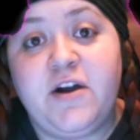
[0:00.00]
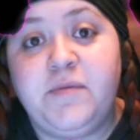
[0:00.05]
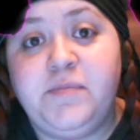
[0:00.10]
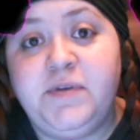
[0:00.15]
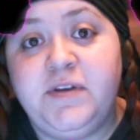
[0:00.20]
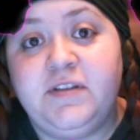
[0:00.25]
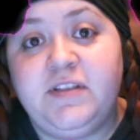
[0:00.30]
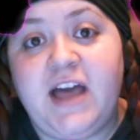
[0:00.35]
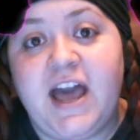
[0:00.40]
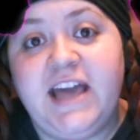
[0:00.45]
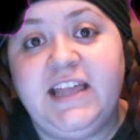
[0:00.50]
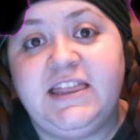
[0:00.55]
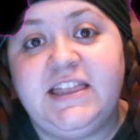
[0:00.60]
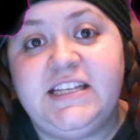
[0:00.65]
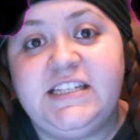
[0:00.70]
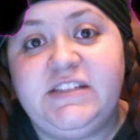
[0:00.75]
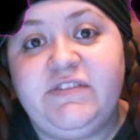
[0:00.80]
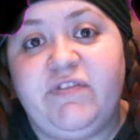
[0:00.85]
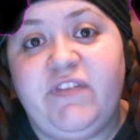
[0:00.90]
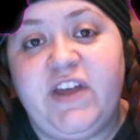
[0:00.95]
If you like
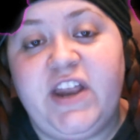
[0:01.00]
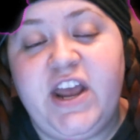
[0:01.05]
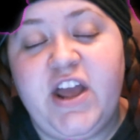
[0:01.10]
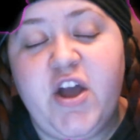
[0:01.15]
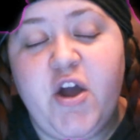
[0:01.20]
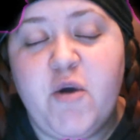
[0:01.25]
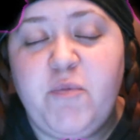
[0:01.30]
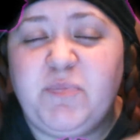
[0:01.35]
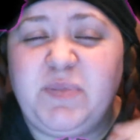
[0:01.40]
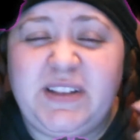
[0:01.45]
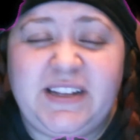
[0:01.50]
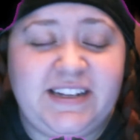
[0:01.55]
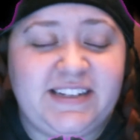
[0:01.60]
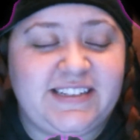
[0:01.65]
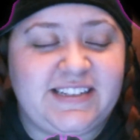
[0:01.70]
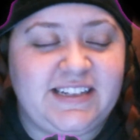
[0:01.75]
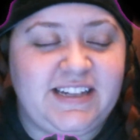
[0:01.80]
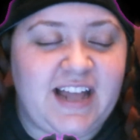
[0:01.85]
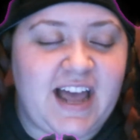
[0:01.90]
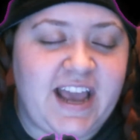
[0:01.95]
this video,
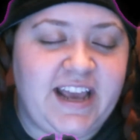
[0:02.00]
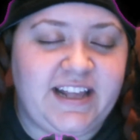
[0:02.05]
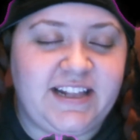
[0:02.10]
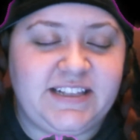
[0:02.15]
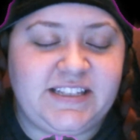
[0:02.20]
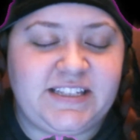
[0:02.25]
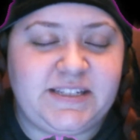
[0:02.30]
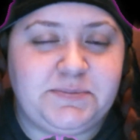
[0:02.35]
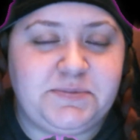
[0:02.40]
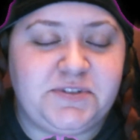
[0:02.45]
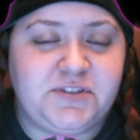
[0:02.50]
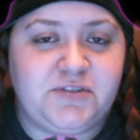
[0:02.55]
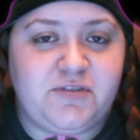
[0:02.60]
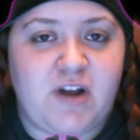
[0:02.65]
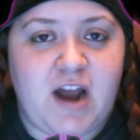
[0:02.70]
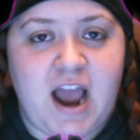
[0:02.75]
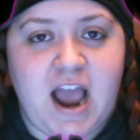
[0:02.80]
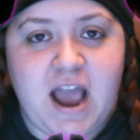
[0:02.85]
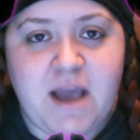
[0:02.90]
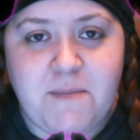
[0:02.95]
please like and
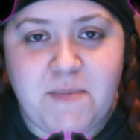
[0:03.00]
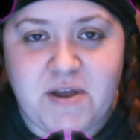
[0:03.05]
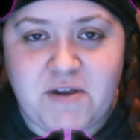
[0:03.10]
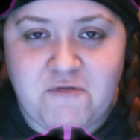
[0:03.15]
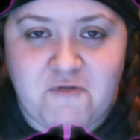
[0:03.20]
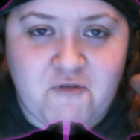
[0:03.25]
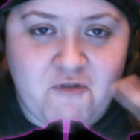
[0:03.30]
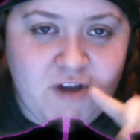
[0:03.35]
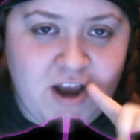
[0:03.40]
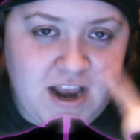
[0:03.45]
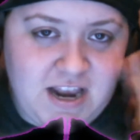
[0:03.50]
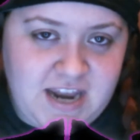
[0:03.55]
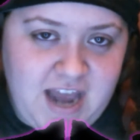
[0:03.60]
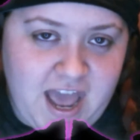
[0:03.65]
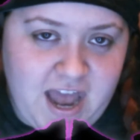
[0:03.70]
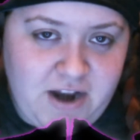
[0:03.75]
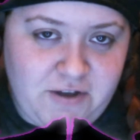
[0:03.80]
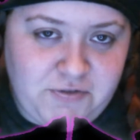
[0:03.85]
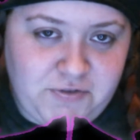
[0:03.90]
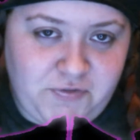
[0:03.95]
subscribe and ring
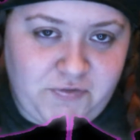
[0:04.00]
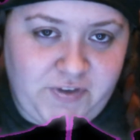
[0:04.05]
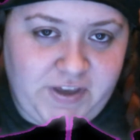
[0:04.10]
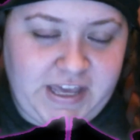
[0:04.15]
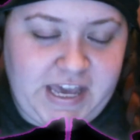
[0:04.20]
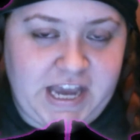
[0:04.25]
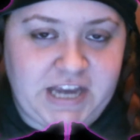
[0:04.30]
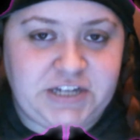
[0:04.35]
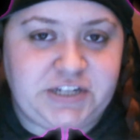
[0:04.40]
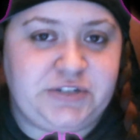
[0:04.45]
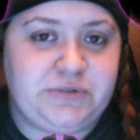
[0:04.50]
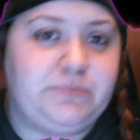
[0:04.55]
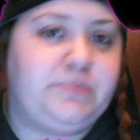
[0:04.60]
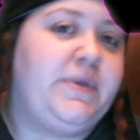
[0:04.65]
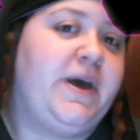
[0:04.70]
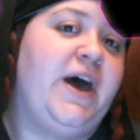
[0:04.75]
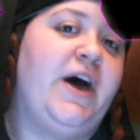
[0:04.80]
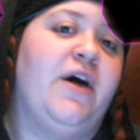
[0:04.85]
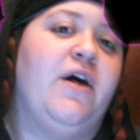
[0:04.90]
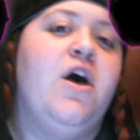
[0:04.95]
that notification
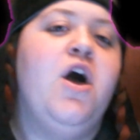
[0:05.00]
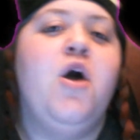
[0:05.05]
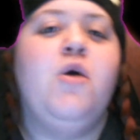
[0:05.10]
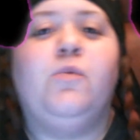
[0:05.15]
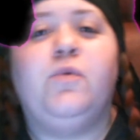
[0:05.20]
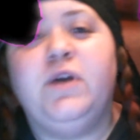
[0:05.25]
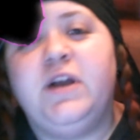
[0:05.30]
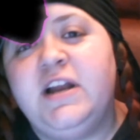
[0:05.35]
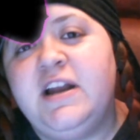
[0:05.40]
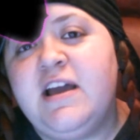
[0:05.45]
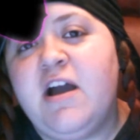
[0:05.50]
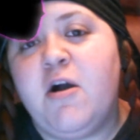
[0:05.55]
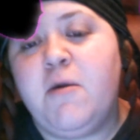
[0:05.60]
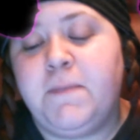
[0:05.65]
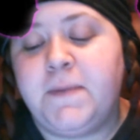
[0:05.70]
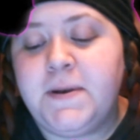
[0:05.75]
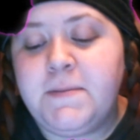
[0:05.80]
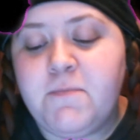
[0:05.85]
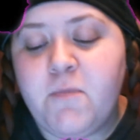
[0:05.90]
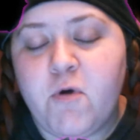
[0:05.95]
bell. We're going to
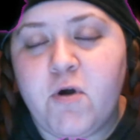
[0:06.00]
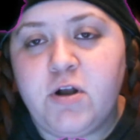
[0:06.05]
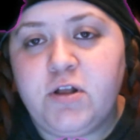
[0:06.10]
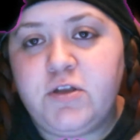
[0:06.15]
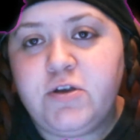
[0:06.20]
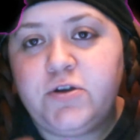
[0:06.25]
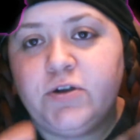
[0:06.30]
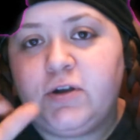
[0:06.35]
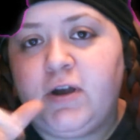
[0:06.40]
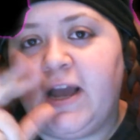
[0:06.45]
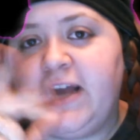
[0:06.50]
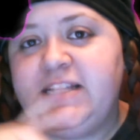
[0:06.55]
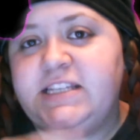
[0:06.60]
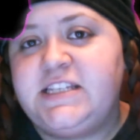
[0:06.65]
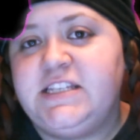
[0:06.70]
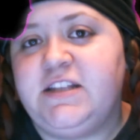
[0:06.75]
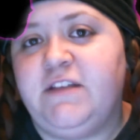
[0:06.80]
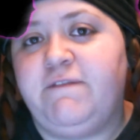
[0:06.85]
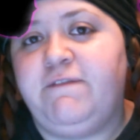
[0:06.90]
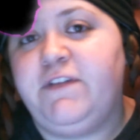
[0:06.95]
open more loot
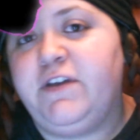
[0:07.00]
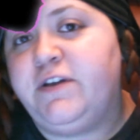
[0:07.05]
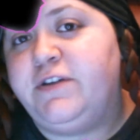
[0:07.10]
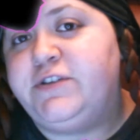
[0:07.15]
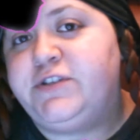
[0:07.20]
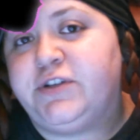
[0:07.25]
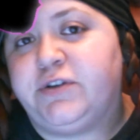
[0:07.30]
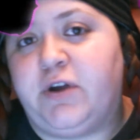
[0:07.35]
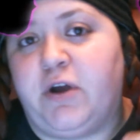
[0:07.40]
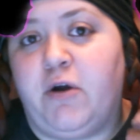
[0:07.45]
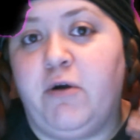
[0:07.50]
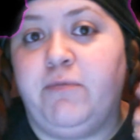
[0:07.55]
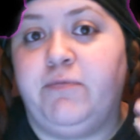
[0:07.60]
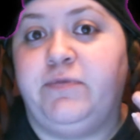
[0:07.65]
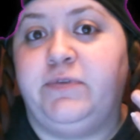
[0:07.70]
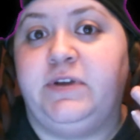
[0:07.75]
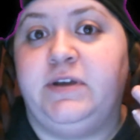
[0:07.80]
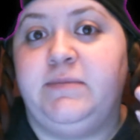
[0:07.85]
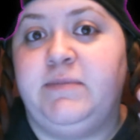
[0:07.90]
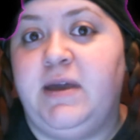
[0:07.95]
crates in the future.
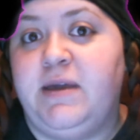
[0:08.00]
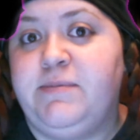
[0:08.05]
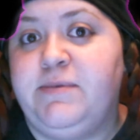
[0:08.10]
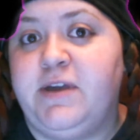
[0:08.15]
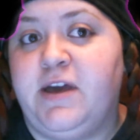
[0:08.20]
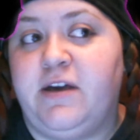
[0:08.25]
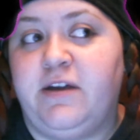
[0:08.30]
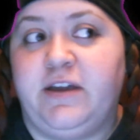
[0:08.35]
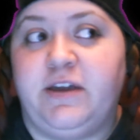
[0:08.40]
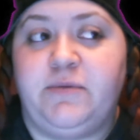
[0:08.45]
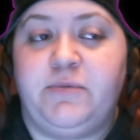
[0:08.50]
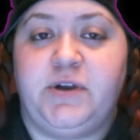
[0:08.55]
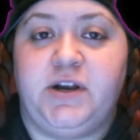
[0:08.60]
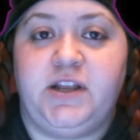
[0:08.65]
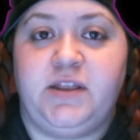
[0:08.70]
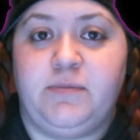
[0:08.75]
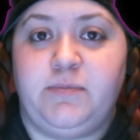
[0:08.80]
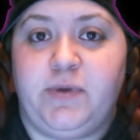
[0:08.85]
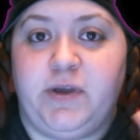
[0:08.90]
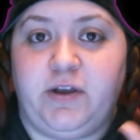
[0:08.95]
Hopefully, maybe I'll get one
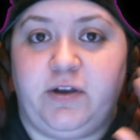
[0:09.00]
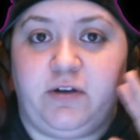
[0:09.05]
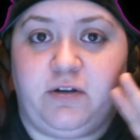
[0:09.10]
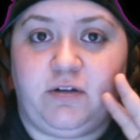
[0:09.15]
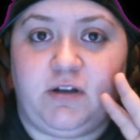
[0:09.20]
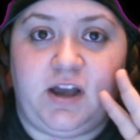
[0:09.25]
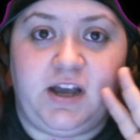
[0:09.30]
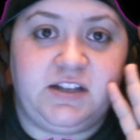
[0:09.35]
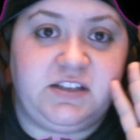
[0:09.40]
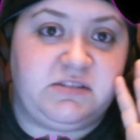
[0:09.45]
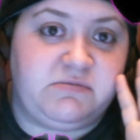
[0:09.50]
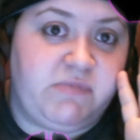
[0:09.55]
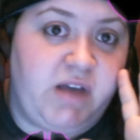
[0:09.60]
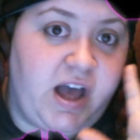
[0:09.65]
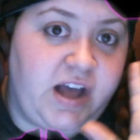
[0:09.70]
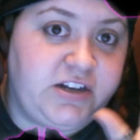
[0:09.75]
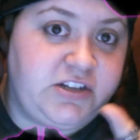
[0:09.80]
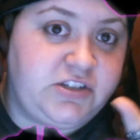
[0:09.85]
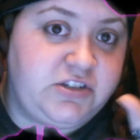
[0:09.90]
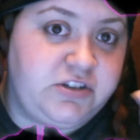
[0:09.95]
of the bigger crates.
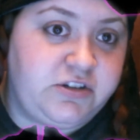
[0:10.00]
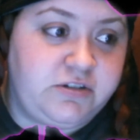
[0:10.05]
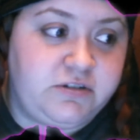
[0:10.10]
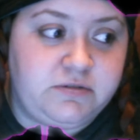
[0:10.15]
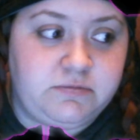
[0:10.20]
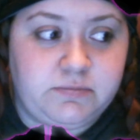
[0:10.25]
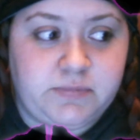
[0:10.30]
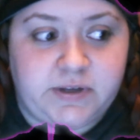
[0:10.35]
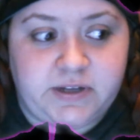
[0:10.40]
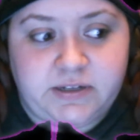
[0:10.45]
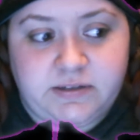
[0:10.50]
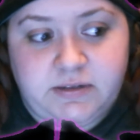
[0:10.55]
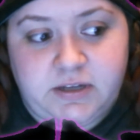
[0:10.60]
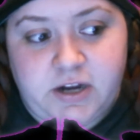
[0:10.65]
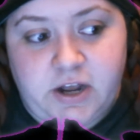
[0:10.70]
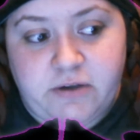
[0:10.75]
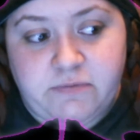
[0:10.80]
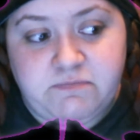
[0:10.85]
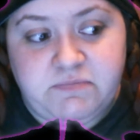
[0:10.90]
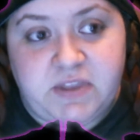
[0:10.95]
Not certain, but, you
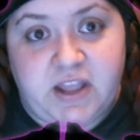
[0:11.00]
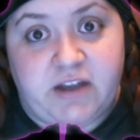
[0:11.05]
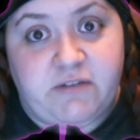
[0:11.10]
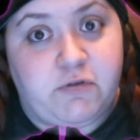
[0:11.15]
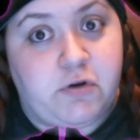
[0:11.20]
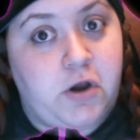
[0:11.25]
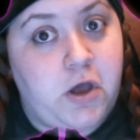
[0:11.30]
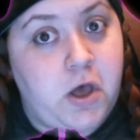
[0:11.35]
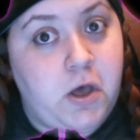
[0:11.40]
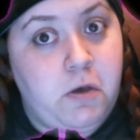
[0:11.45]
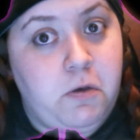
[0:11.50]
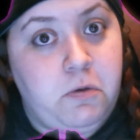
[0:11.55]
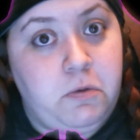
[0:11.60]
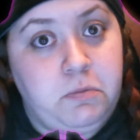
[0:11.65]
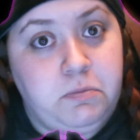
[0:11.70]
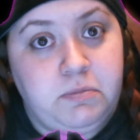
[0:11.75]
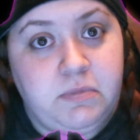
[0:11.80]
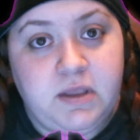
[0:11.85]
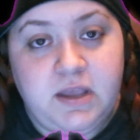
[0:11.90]
know, never know.